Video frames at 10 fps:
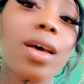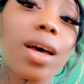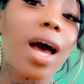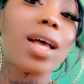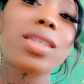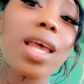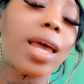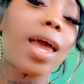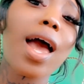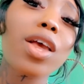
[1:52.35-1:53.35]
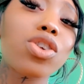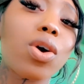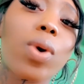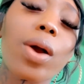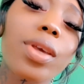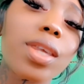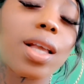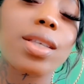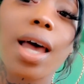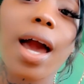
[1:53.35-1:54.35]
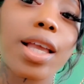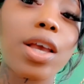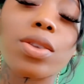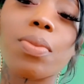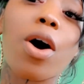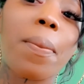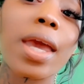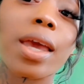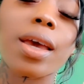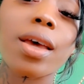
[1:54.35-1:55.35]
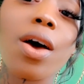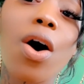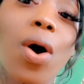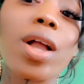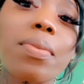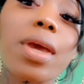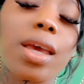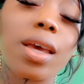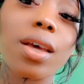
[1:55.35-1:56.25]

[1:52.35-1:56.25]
God said, cast your worries and anxiety on, on me, on me,